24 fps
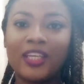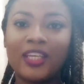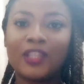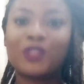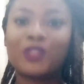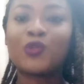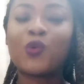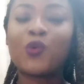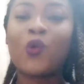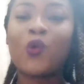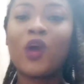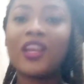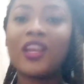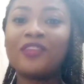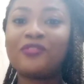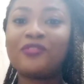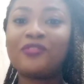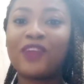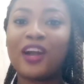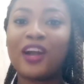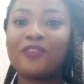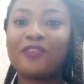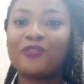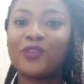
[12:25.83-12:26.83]
To
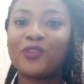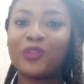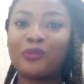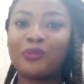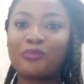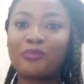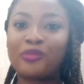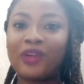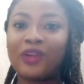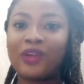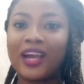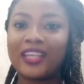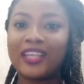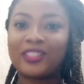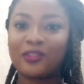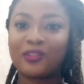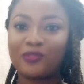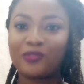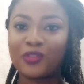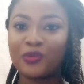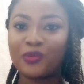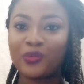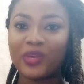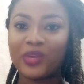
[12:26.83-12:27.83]
qualify for the prize
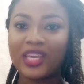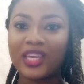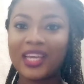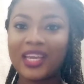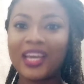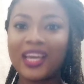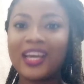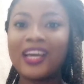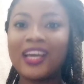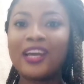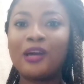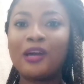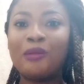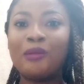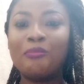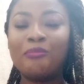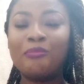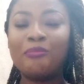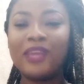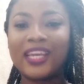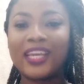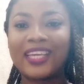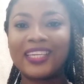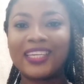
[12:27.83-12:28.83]
of the week,
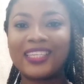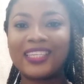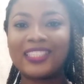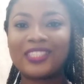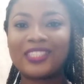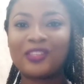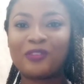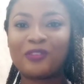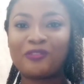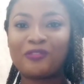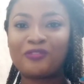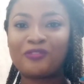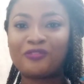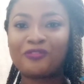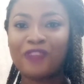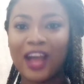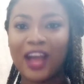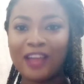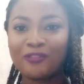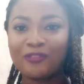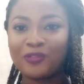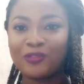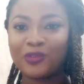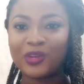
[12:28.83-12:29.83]
make a list of
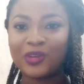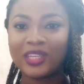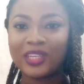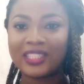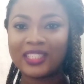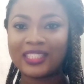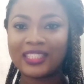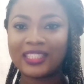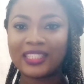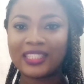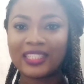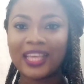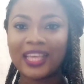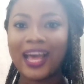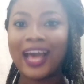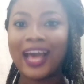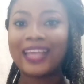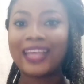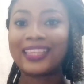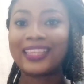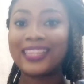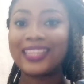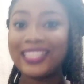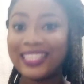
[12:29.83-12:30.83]
5 words,
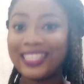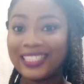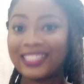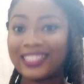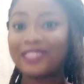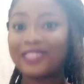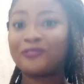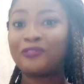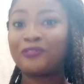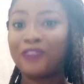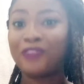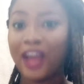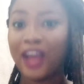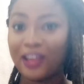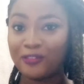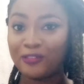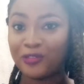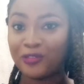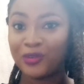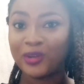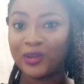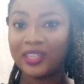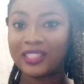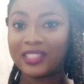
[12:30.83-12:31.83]
at least
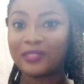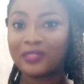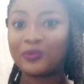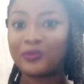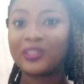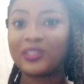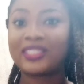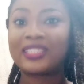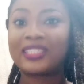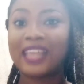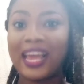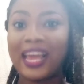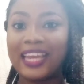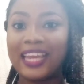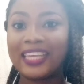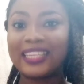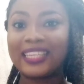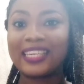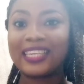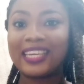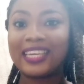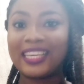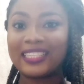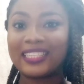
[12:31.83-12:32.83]
5 words with
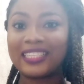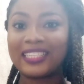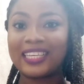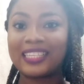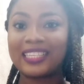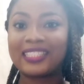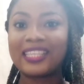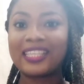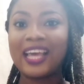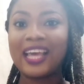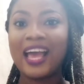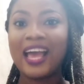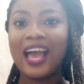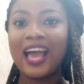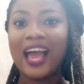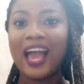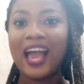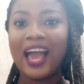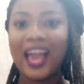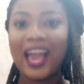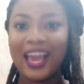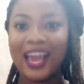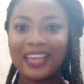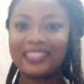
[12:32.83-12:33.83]
silent letters,
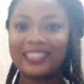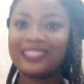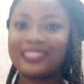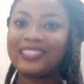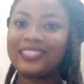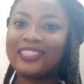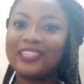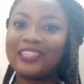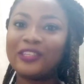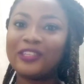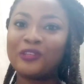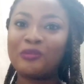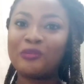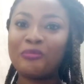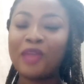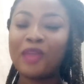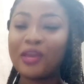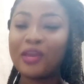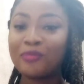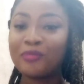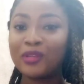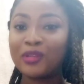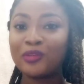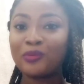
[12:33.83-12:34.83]
and you
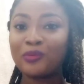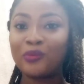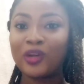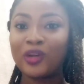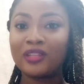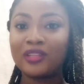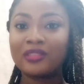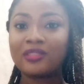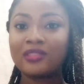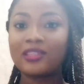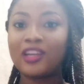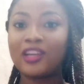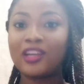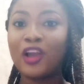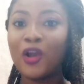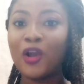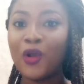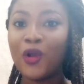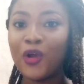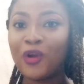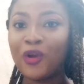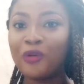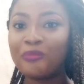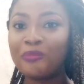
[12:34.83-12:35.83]
may be the one to go
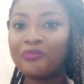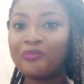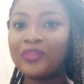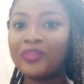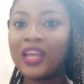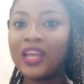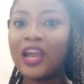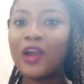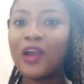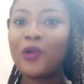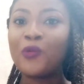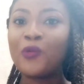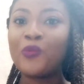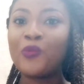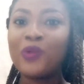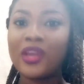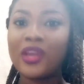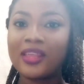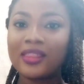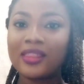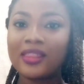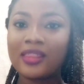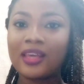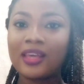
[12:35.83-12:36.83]
home
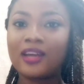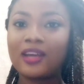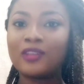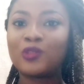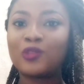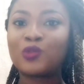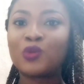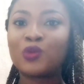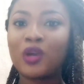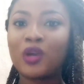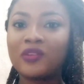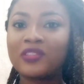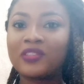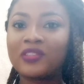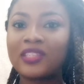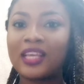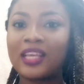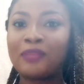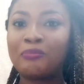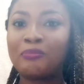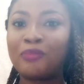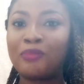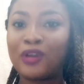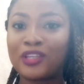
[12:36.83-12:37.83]
with a
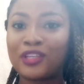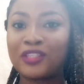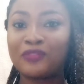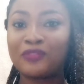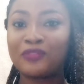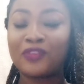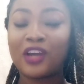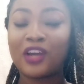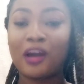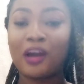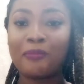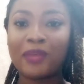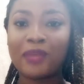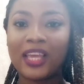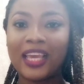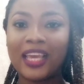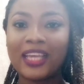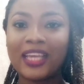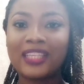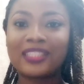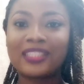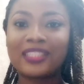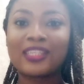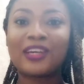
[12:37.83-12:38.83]
12-set box of
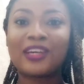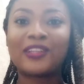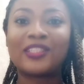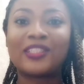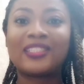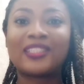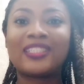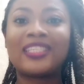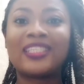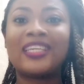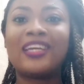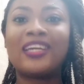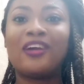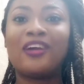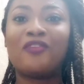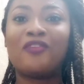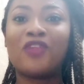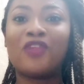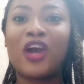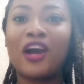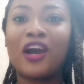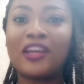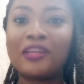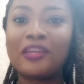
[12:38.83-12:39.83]
cupcakes, courtesy of
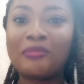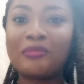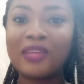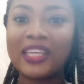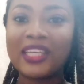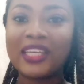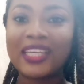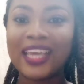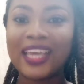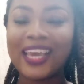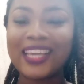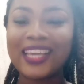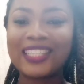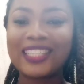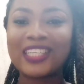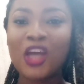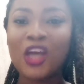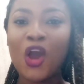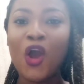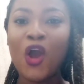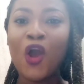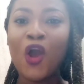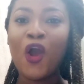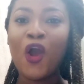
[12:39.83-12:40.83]
Honeybee Cakes,
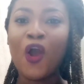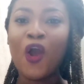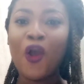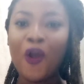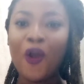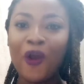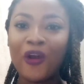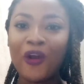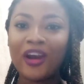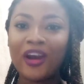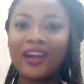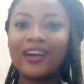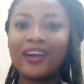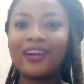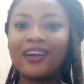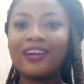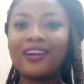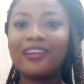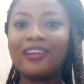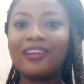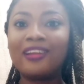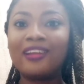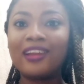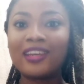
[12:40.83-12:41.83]
or
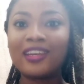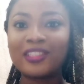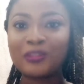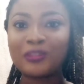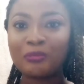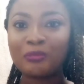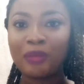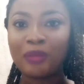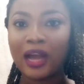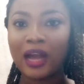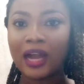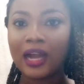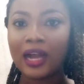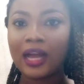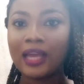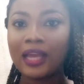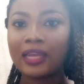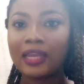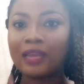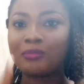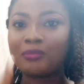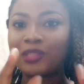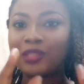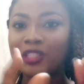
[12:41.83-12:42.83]
a lunch pack.
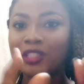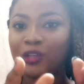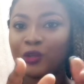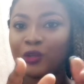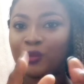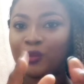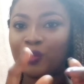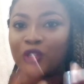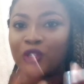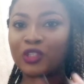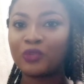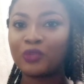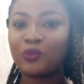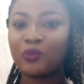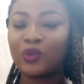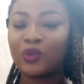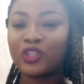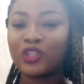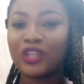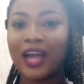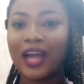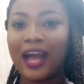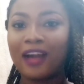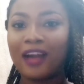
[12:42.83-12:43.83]
And let me tell you
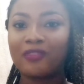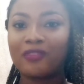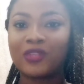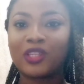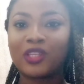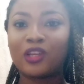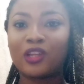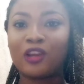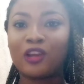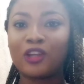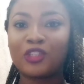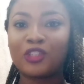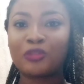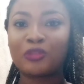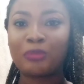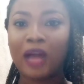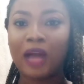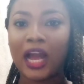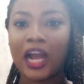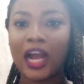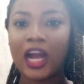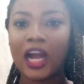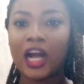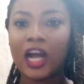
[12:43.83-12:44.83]
what you have in the lunch
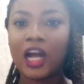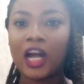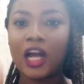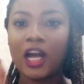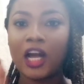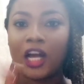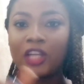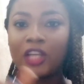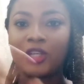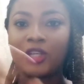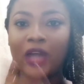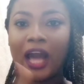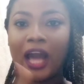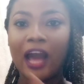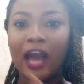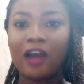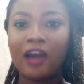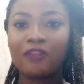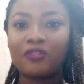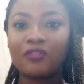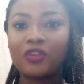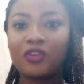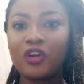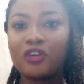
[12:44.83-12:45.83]
pack. You
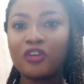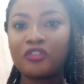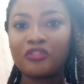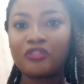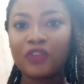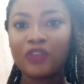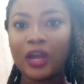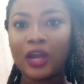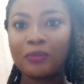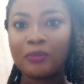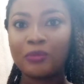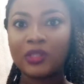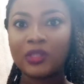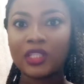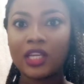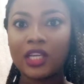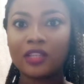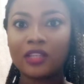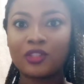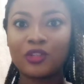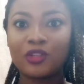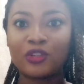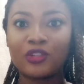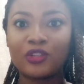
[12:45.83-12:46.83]
have fried
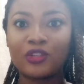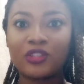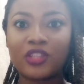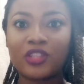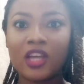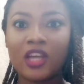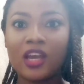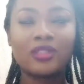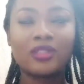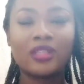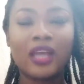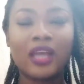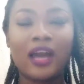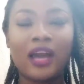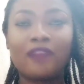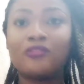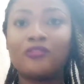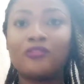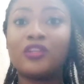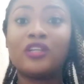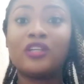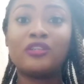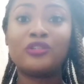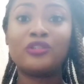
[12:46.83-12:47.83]
potatoes, you
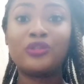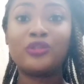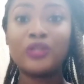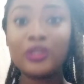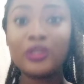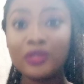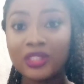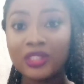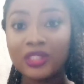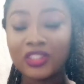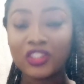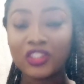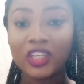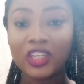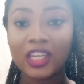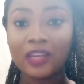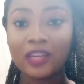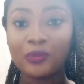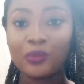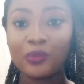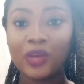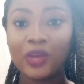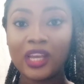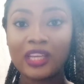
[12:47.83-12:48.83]
have grilled
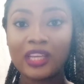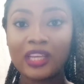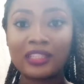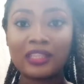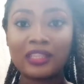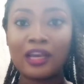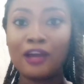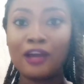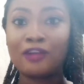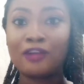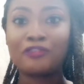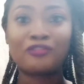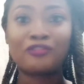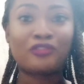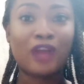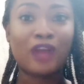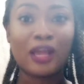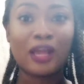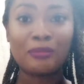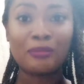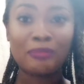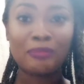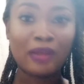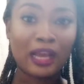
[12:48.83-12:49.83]
chicken wings,
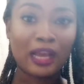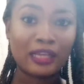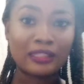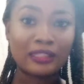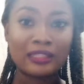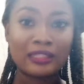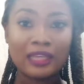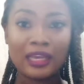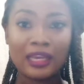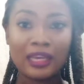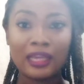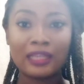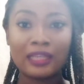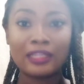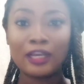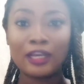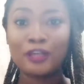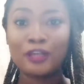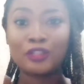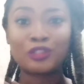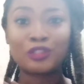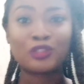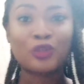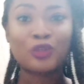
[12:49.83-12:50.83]
fried plantain,
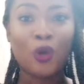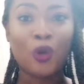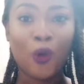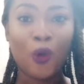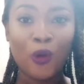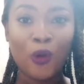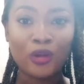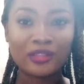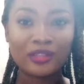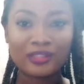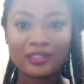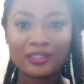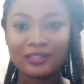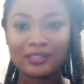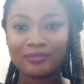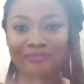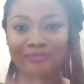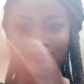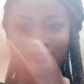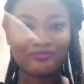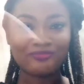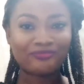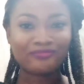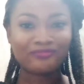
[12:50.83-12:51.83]
sauce,
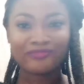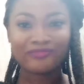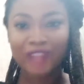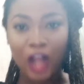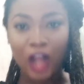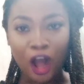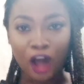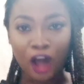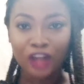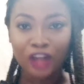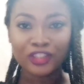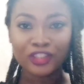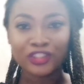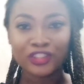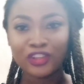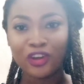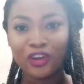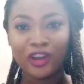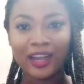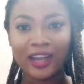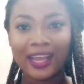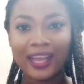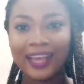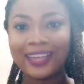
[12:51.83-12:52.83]
hot
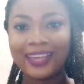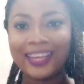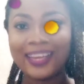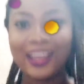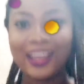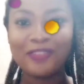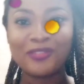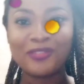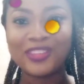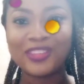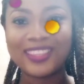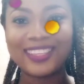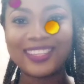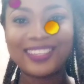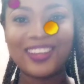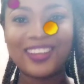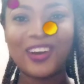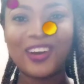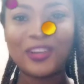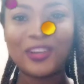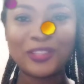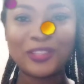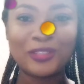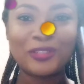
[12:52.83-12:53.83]
dog, and everything,
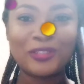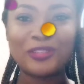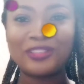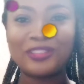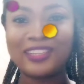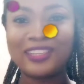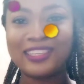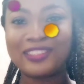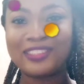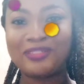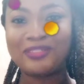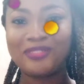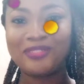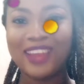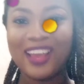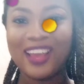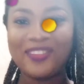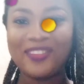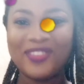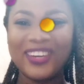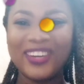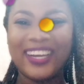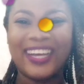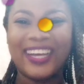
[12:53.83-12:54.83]
all the goodness of
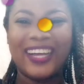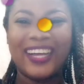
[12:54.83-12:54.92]
life.